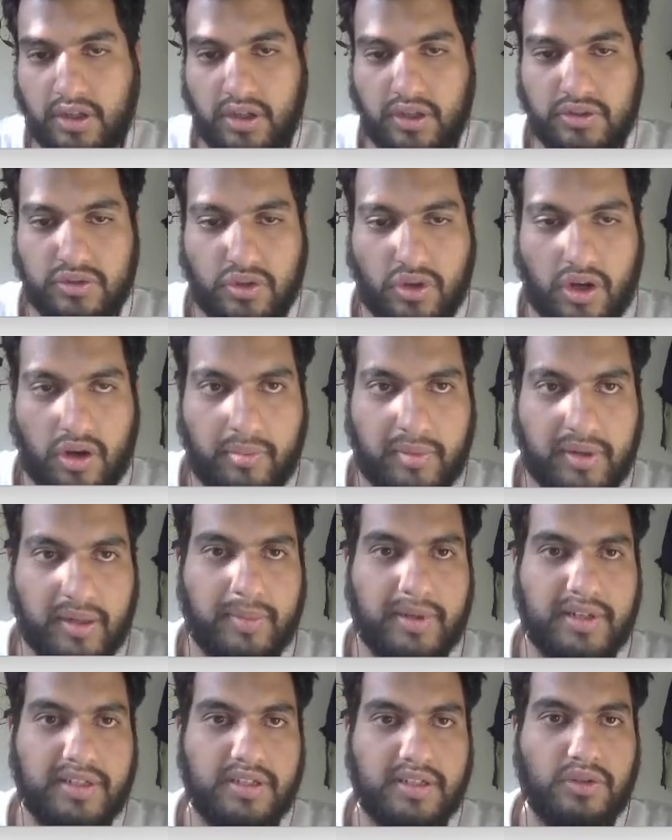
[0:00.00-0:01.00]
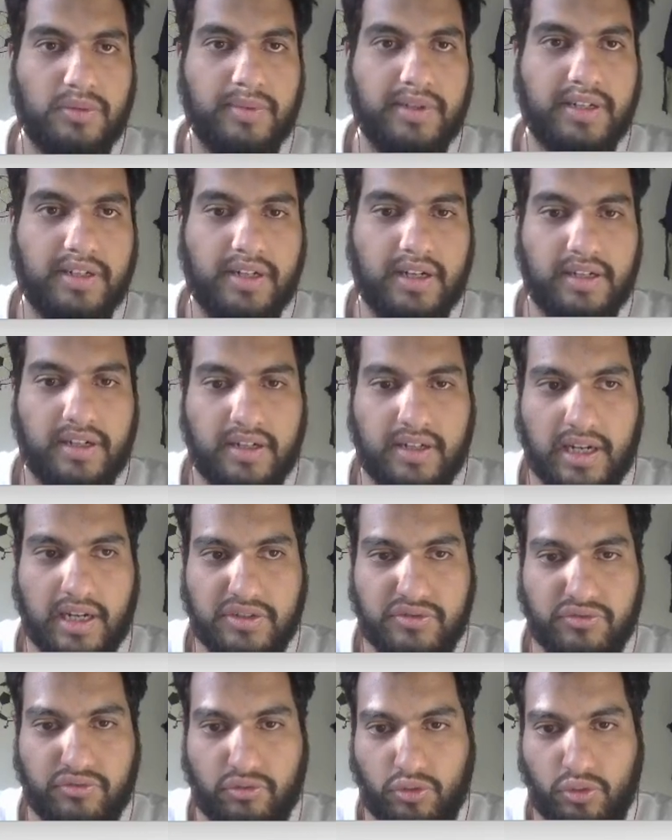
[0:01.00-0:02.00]
So how many bits are to be detected? That's
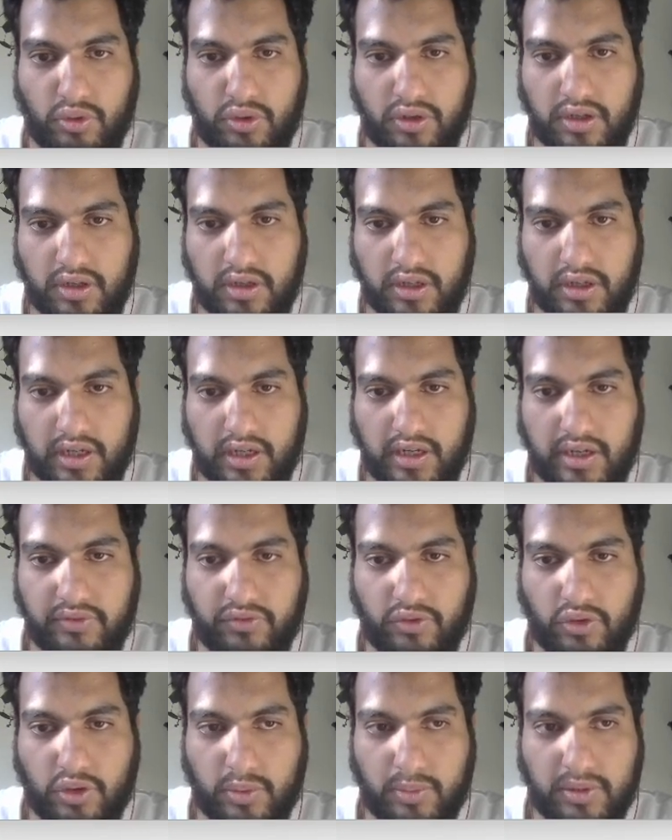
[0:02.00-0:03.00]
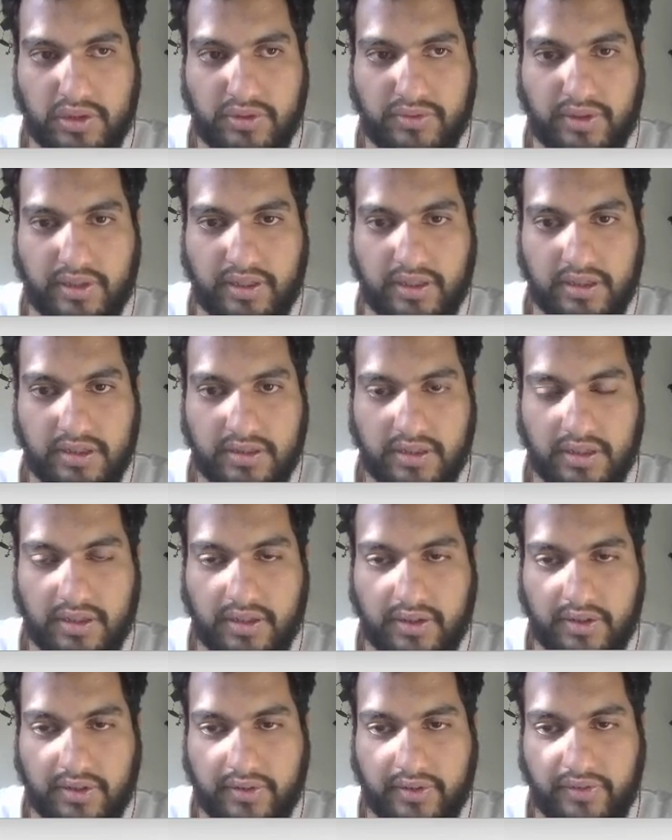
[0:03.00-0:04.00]
4, and 4 plus 1 is
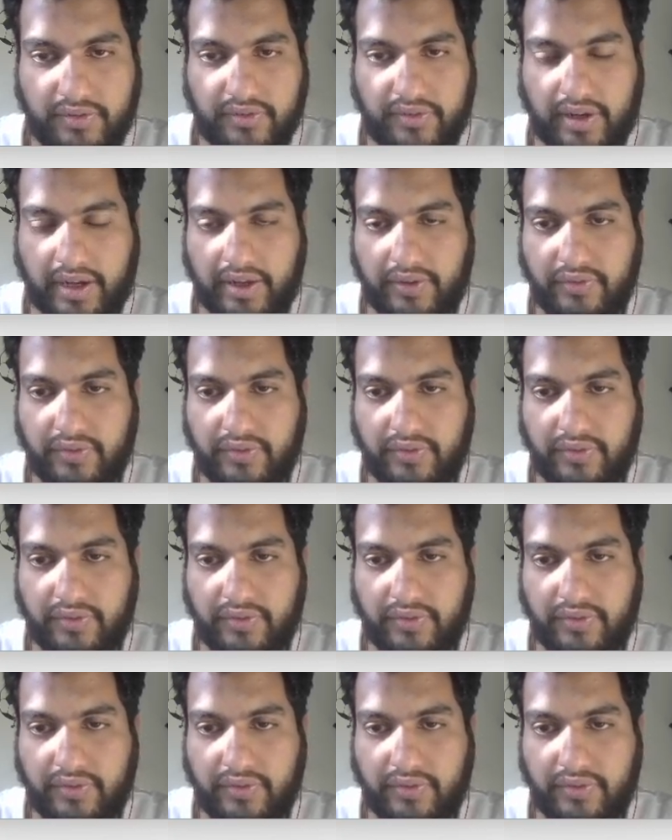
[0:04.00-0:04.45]
5.